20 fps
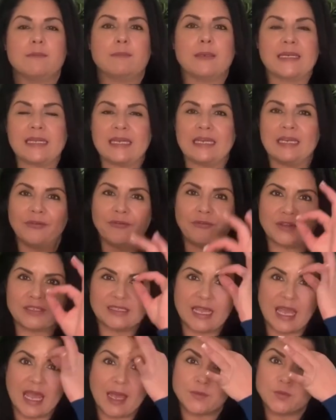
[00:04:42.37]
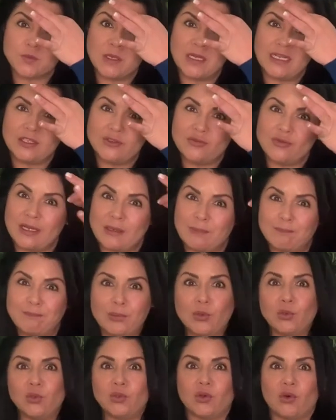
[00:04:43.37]
But if the scabs were literally
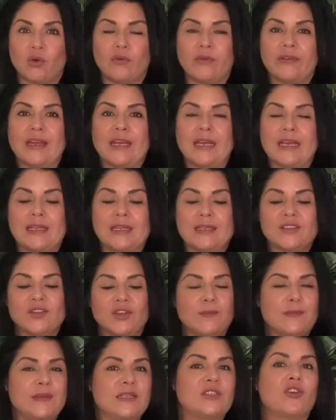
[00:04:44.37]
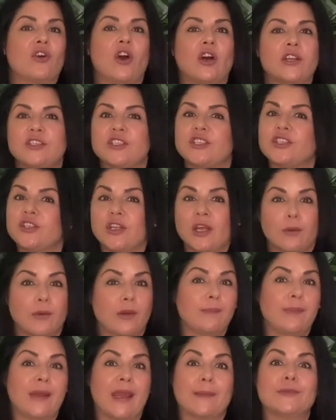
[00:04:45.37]
pulled off, there's going to be scar tissue and I
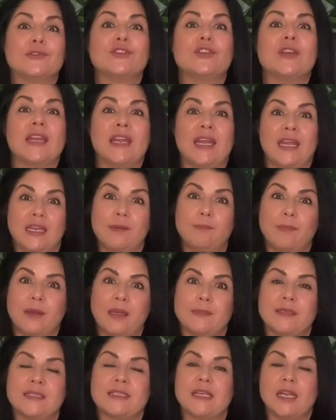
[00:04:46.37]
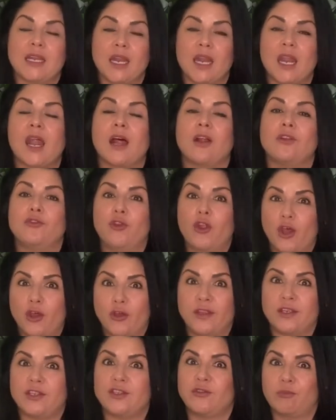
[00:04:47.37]
won't be able to get any pigment in, and I'll
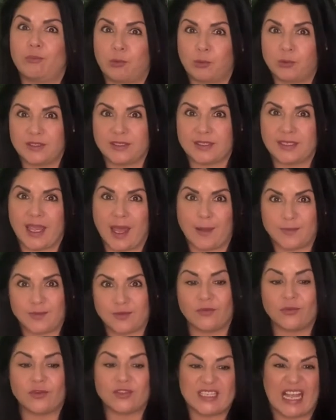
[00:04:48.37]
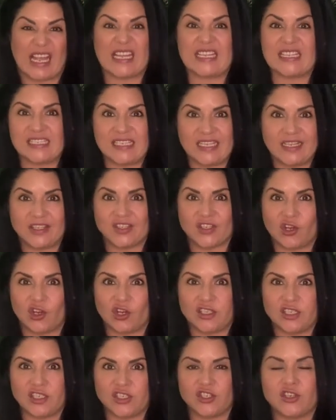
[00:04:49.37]
know that you've pulled the scabs off because I can see the
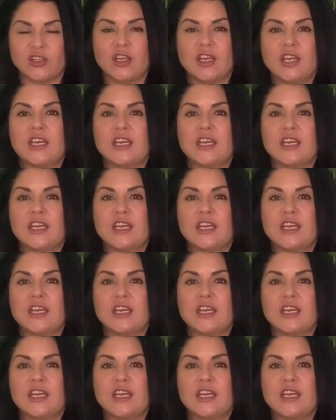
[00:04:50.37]
scar tissue.